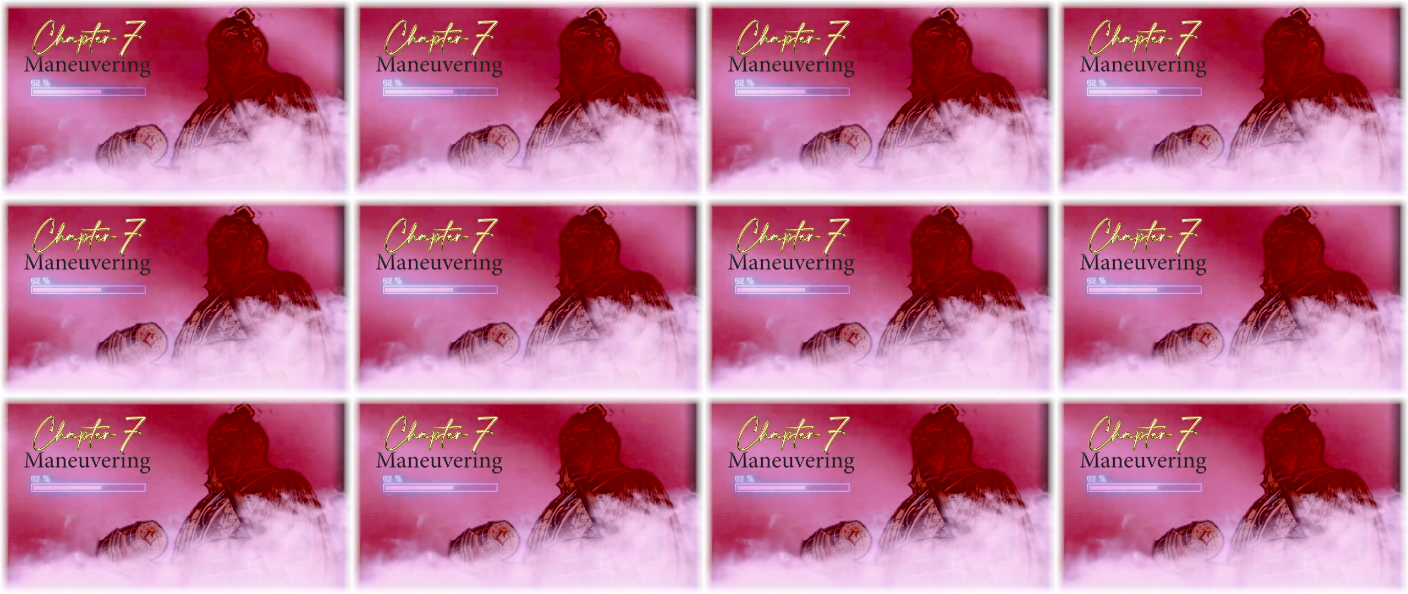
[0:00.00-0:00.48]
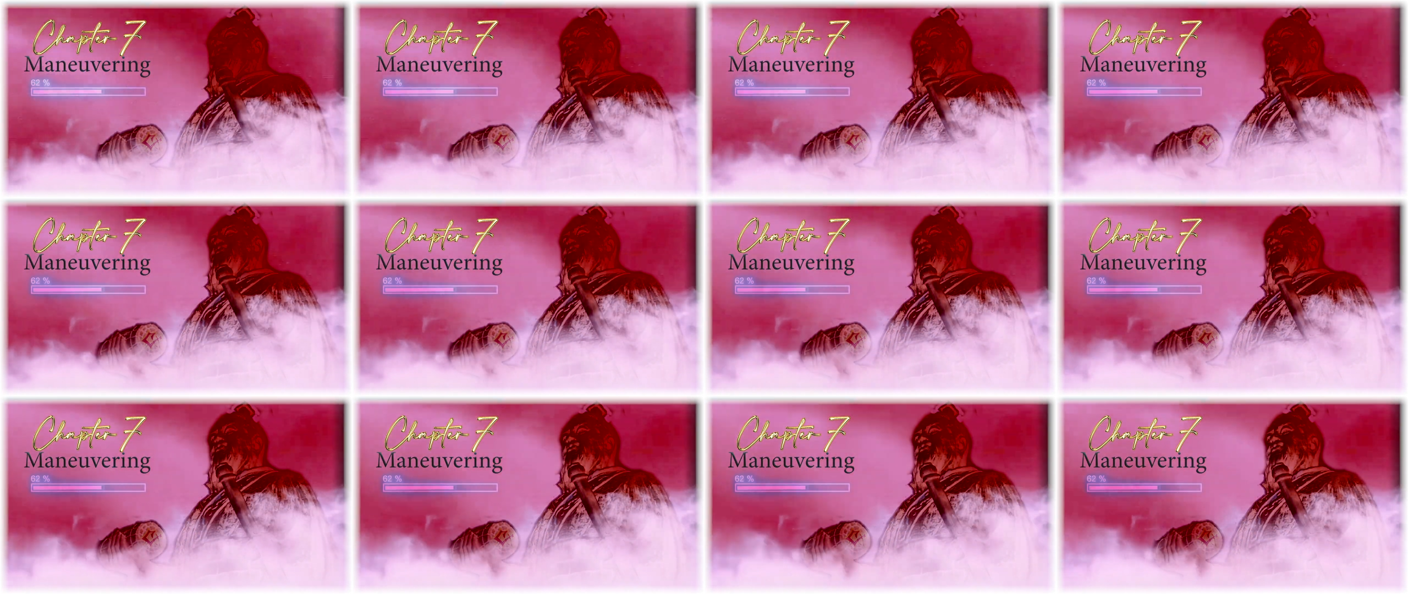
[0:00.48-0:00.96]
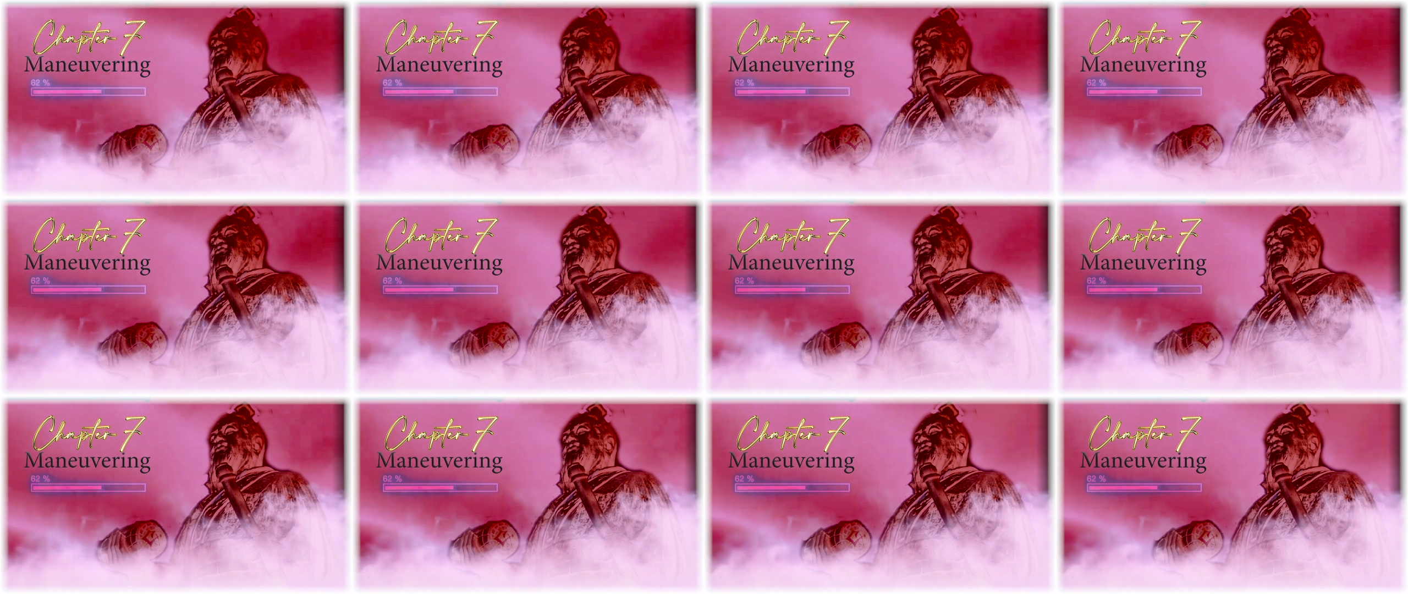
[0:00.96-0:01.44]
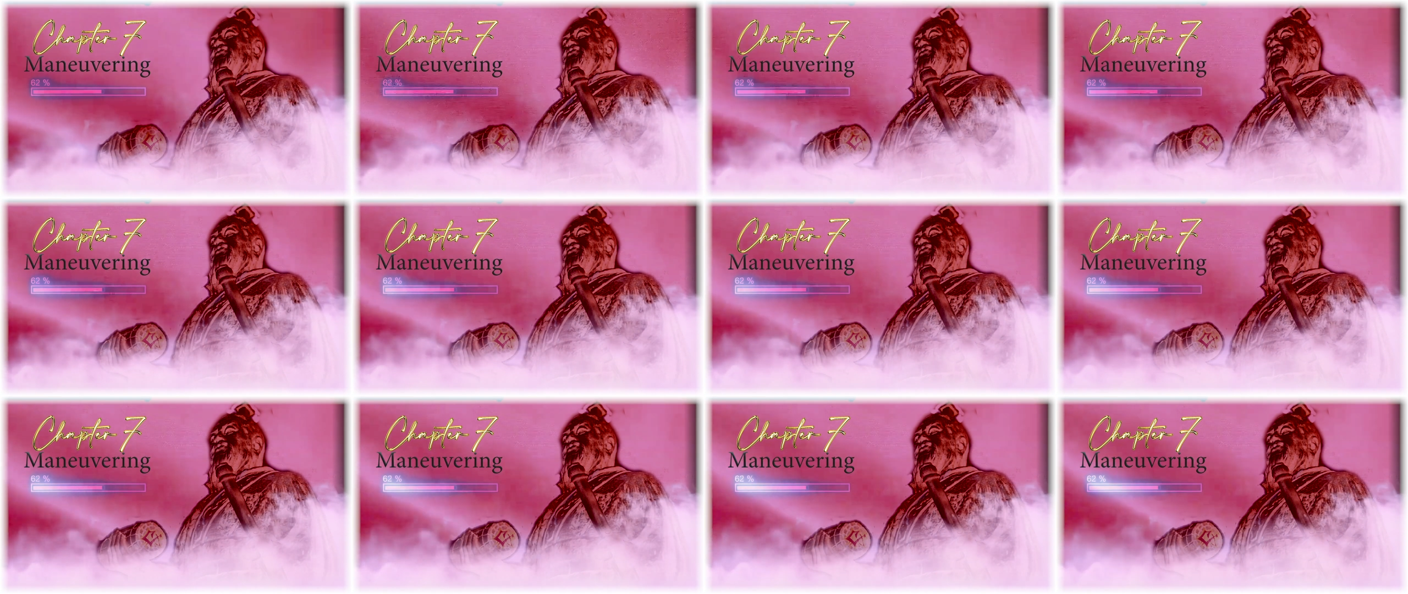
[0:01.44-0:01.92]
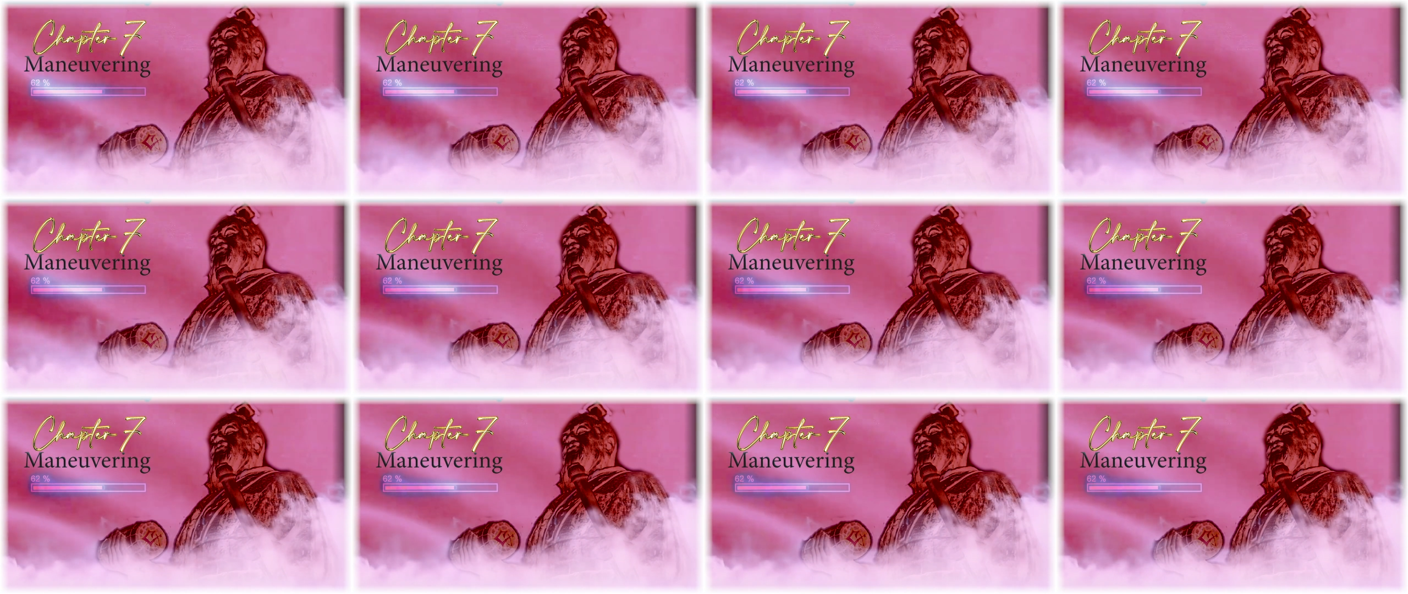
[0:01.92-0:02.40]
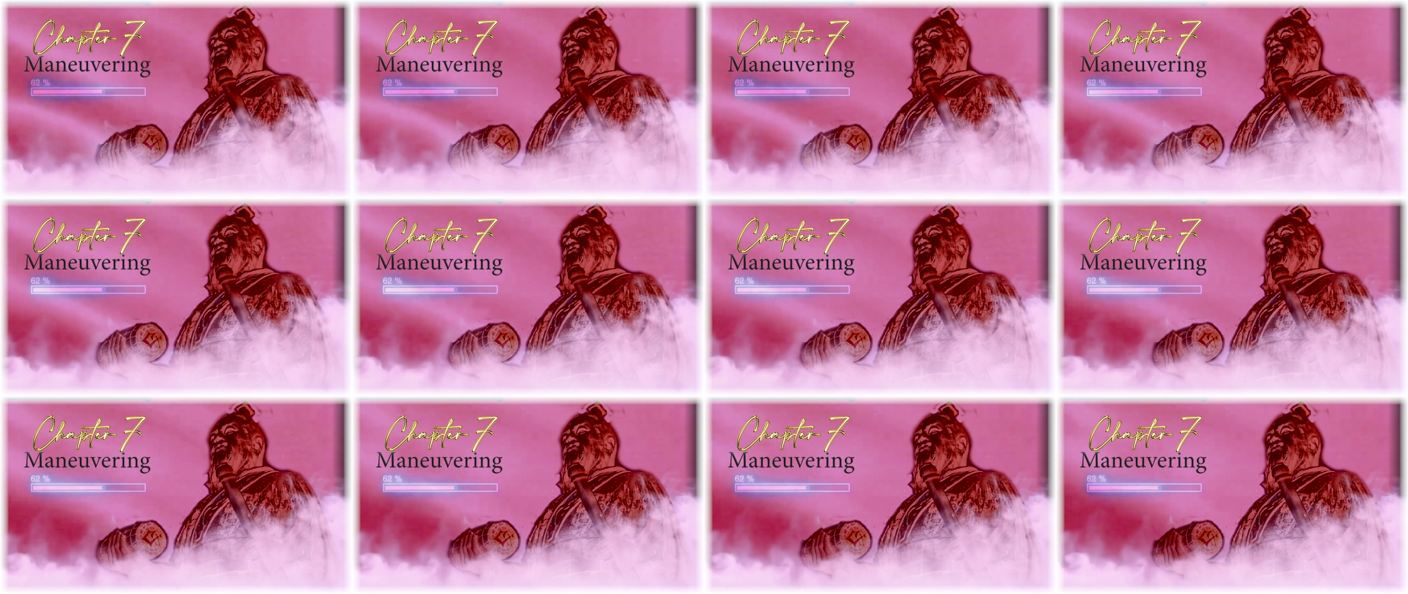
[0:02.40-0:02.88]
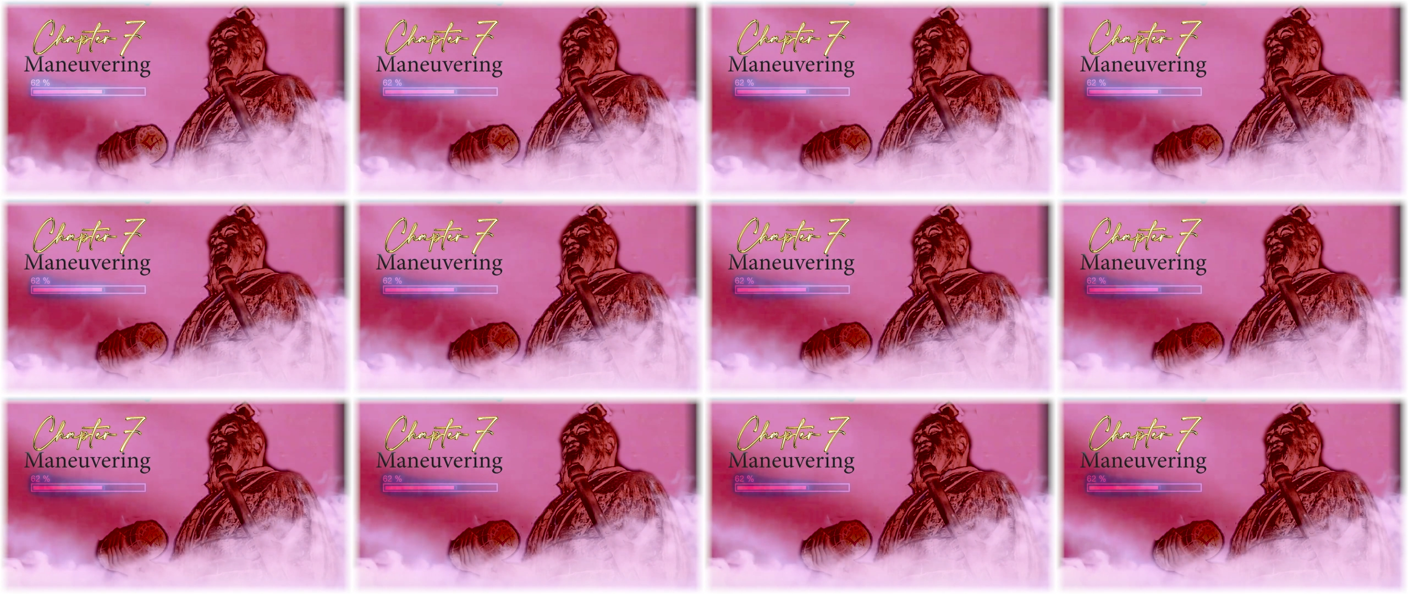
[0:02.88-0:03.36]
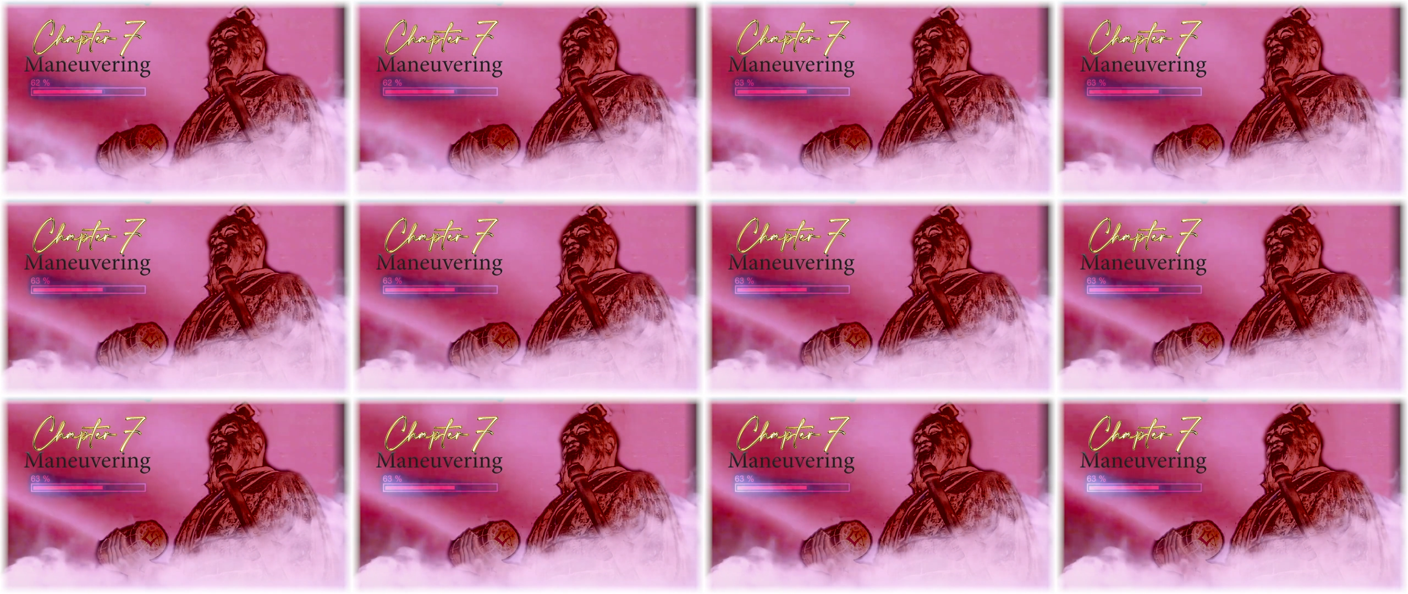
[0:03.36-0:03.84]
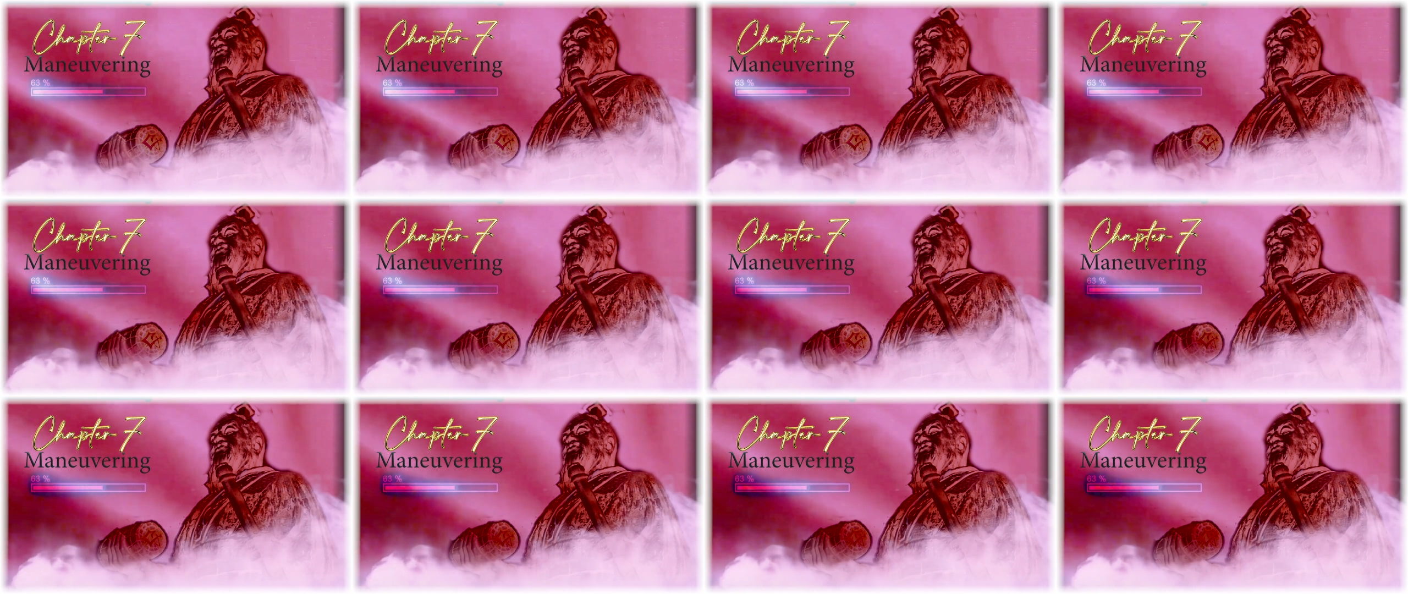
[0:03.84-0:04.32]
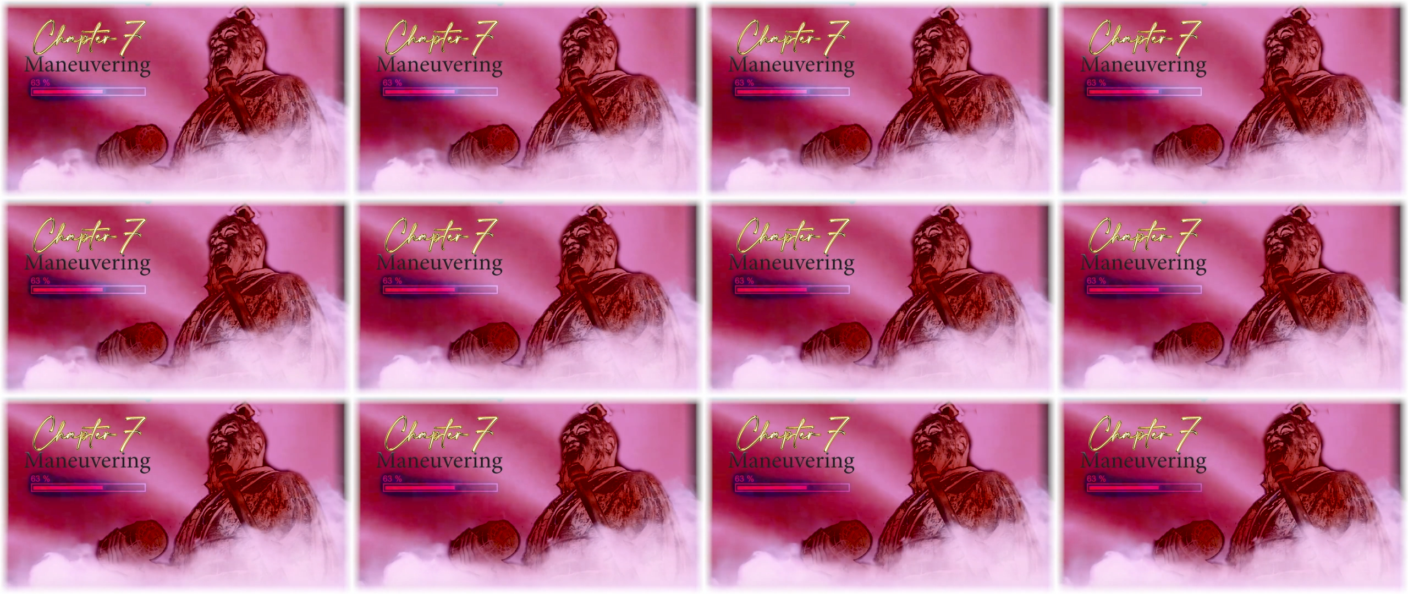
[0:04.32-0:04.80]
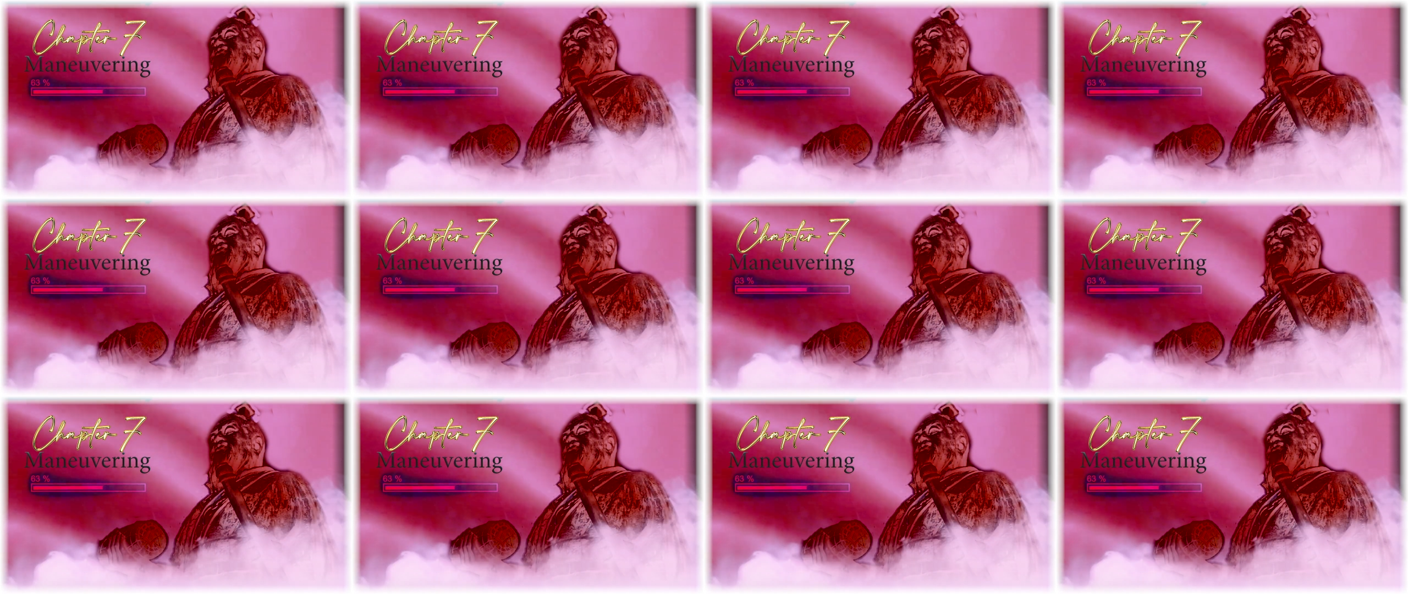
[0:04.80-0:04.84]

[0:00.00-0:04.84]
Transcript: [unreadable: no face in view]